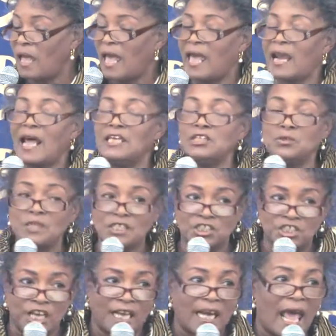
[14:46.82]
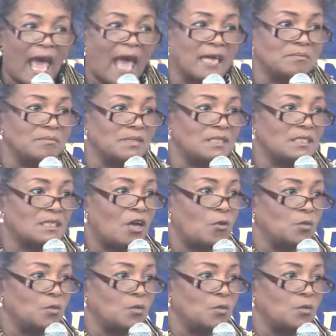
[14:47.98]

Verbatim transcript: And I knew that Jane Addams